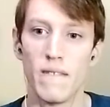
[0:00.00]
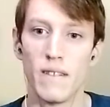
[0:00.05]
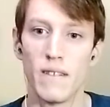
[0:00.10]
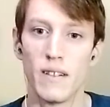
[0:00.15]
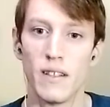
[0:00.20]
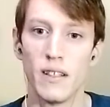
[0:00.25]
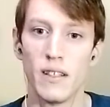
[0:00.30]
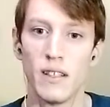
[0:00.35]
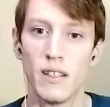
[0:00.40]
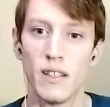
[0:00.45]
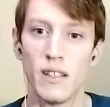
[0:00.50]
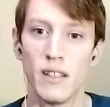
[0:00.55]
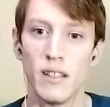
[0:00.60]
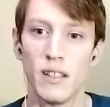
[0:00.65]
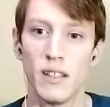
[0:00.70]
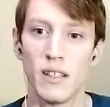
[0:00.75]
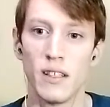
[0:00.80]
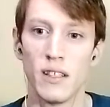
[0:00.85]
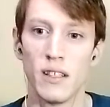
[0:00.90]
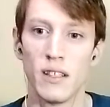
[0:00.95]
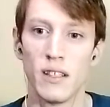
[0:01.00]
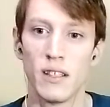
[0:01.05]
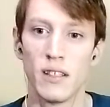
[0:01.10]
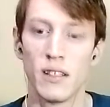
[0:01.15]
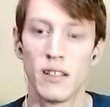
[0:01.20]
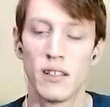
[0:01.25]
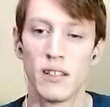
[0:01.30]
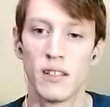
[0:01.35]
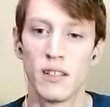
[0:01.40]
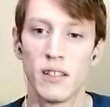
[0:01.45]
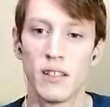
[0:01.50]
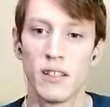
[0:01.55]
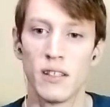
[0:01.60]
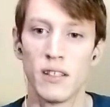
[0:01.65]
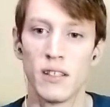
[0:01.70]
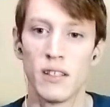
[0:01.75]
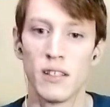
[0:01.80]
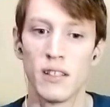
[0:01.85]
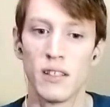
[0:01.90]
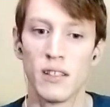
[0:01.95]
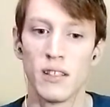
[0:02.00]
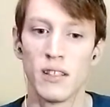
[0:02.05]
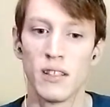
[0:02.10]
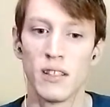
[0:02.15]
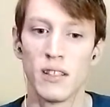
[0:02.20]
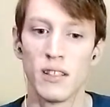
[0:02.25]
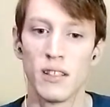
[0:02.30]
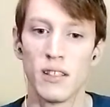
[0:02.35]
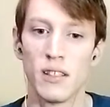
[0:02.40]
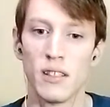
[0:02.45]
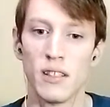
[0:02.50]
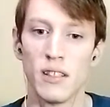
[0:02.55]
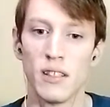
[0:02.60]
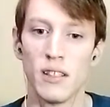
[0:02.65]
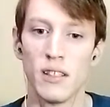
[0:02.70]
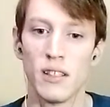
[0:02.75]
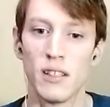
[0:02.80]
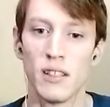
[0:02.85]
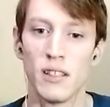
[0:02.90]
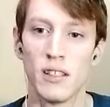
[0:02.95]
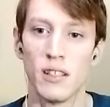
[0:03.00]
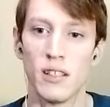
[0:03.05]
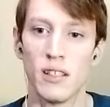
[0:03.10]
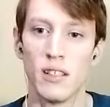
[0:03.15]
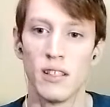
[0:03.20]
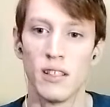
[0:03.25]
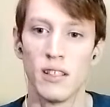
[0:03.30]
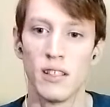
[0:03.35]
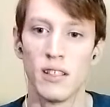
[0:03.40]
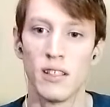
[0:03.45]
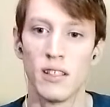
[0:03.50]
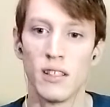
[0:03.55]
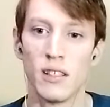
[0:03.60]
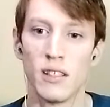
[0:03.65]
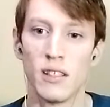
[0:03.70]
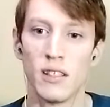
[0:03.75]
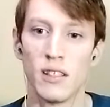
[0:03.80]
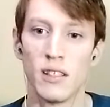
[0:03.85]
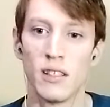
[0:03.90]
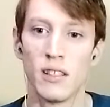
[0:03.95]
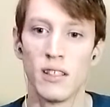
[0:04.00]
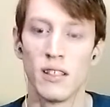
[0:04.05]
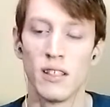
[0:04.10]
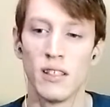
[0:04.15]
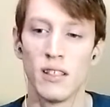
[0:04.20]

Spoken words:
(not speaking)